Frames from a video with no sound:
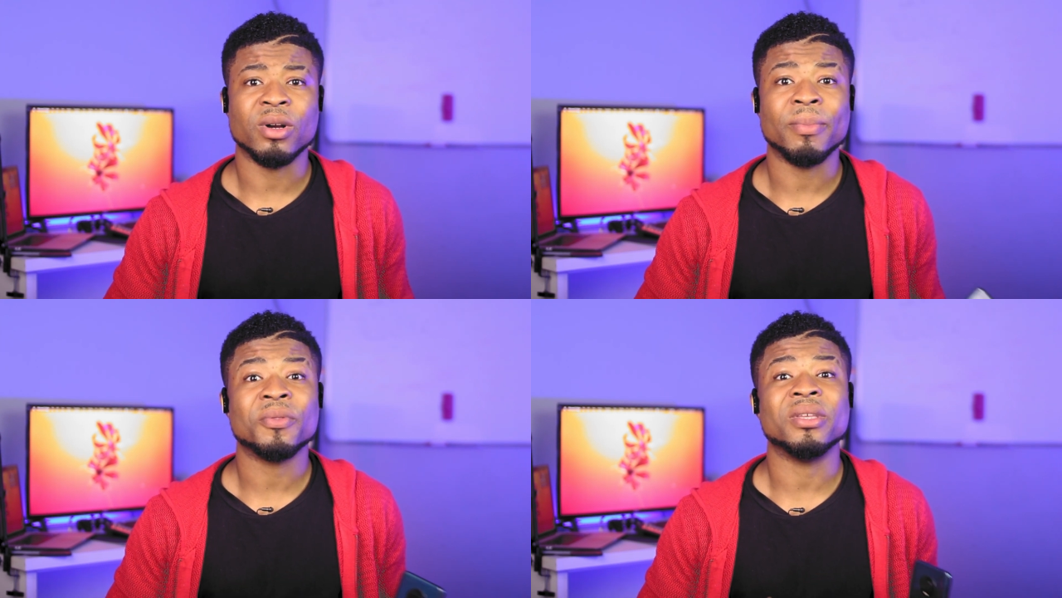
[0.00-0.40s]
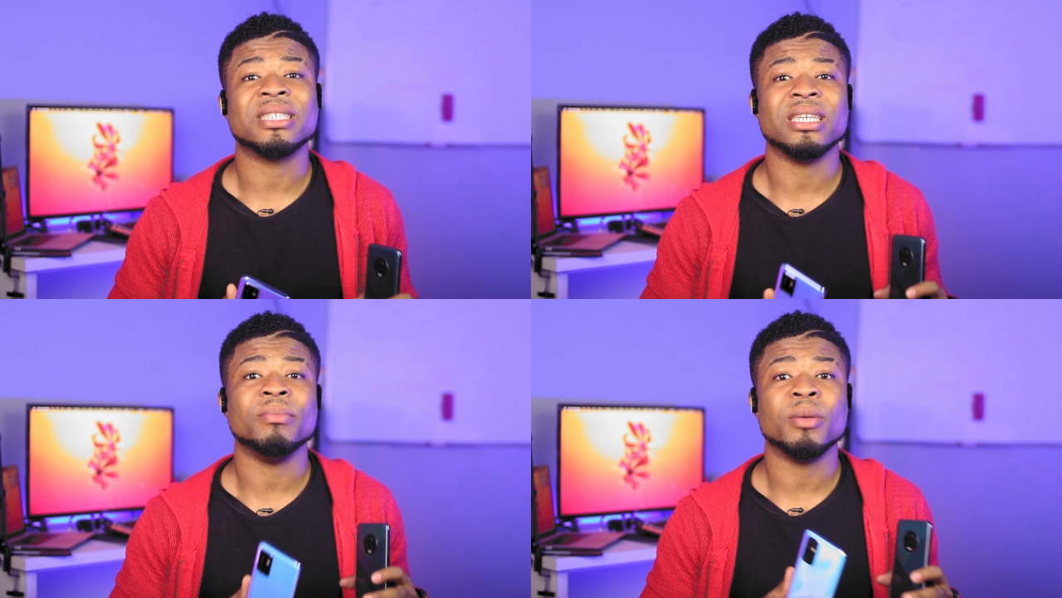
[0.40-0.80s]
about the
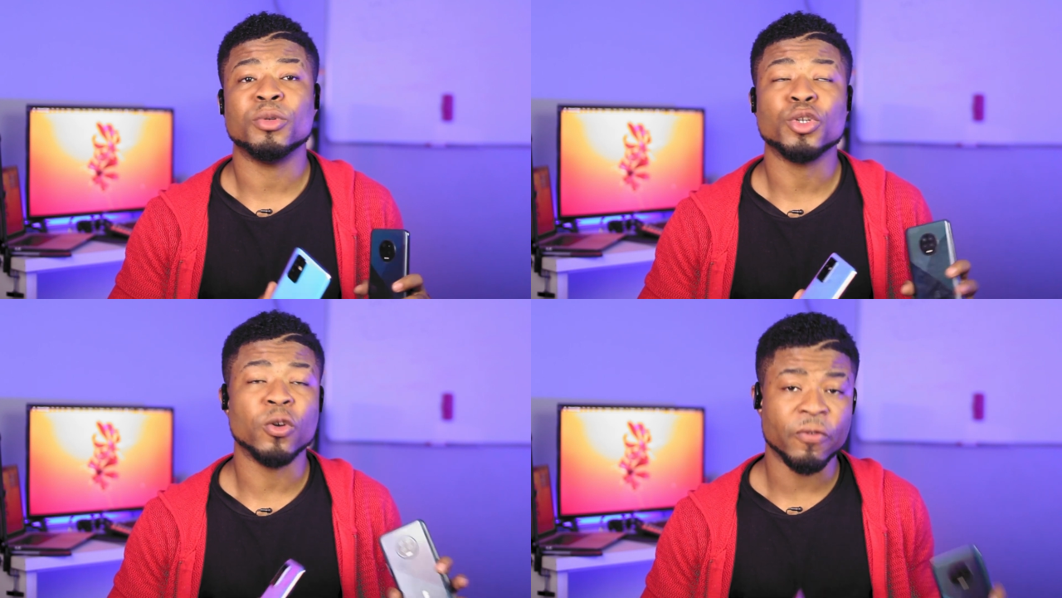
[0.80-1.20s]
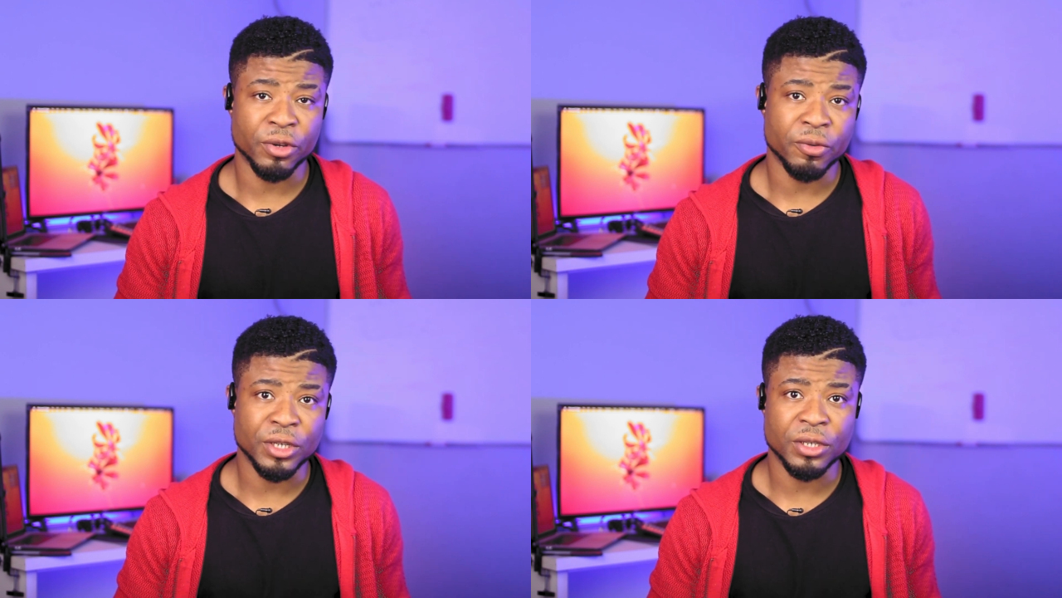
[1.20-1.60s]
same memory
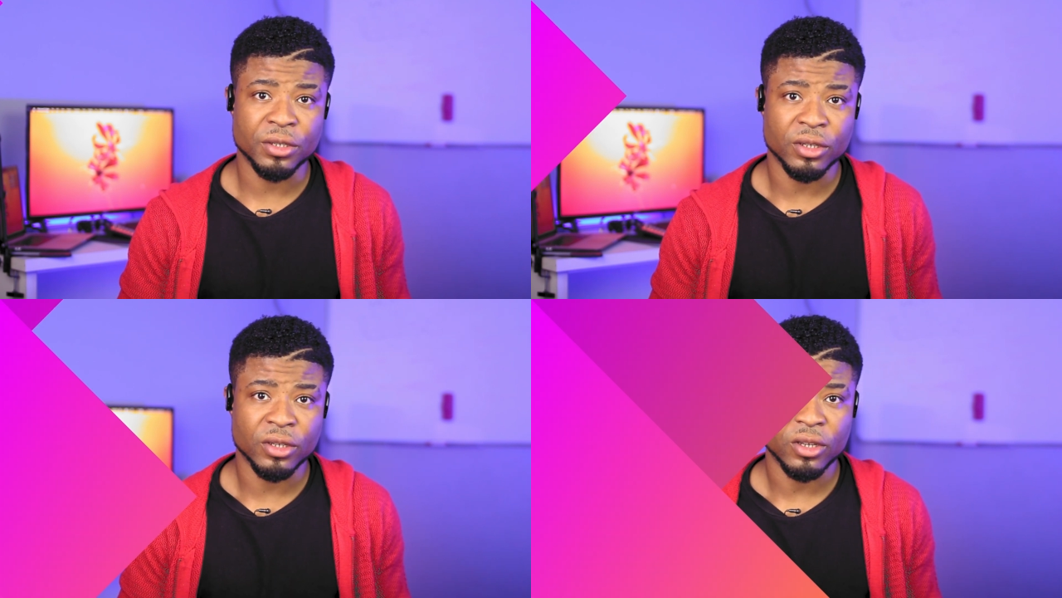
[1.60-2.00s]
configuration.